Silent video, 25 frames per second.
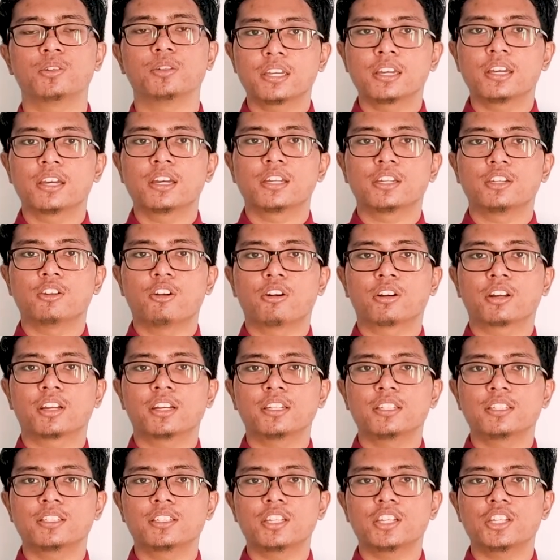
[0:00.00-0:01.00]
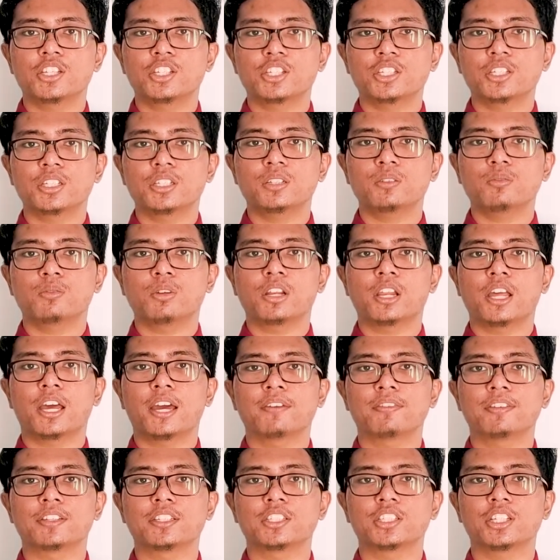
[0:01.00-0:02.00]
The organization will have a
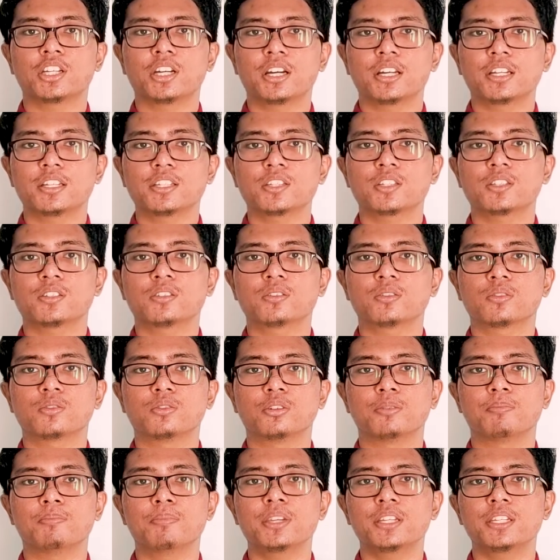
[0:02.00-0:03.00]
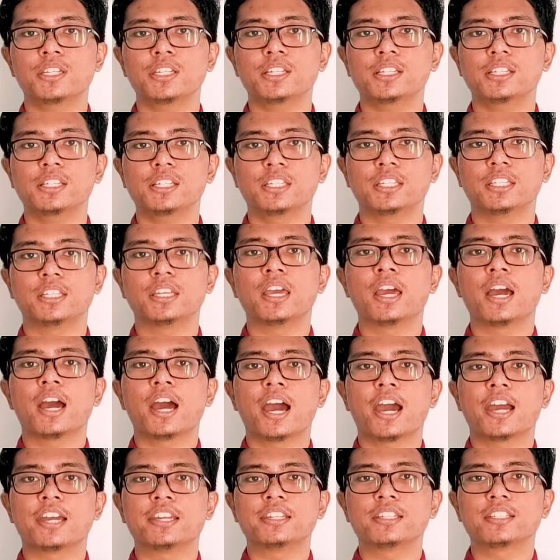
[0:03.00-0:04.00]
chance to immediately
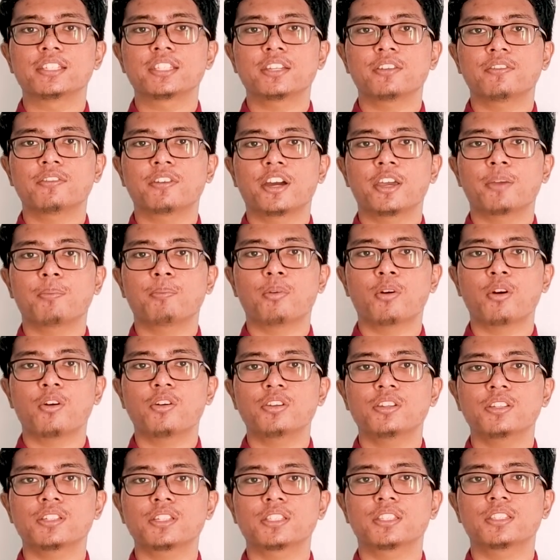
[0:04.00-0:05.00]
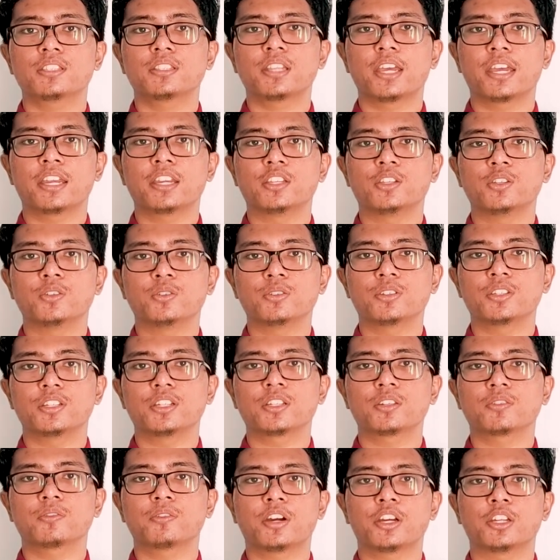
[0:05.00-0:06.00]
identify points that users
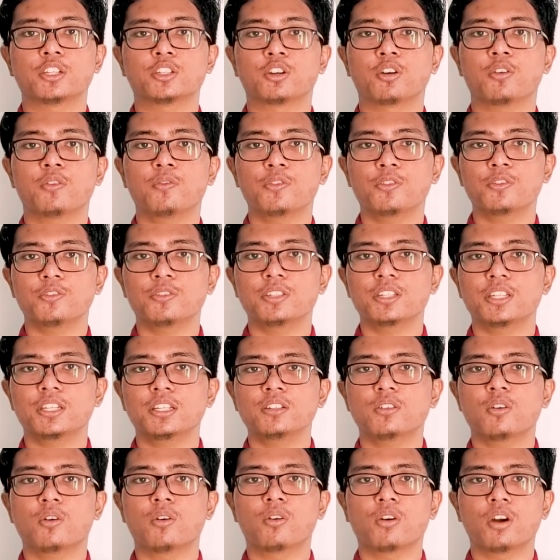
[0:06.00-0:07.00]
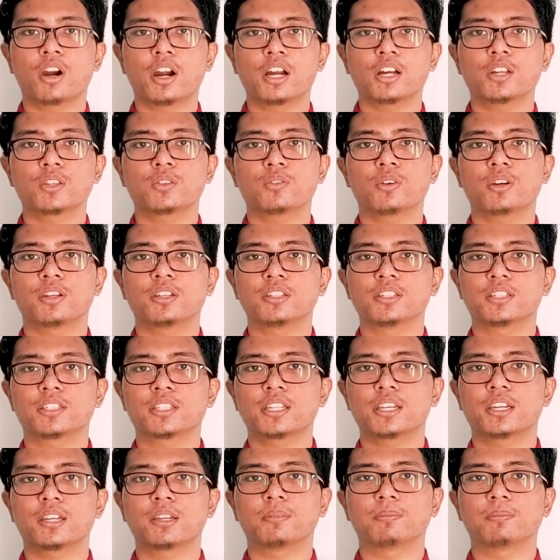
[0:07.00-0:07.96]
find confusing or hard to understand.